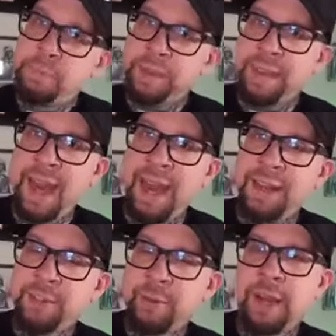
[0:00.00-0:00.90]
But that
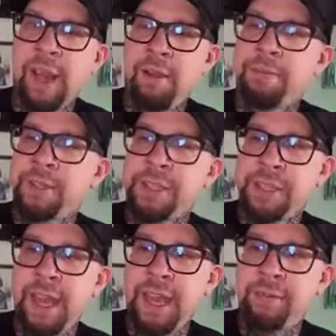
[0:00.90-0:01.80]
is what I got for
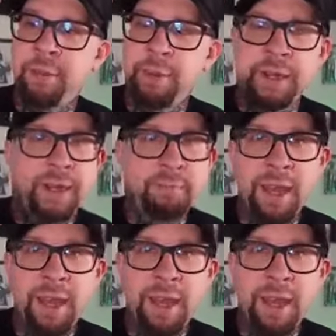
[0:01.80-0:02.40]
today, everybody.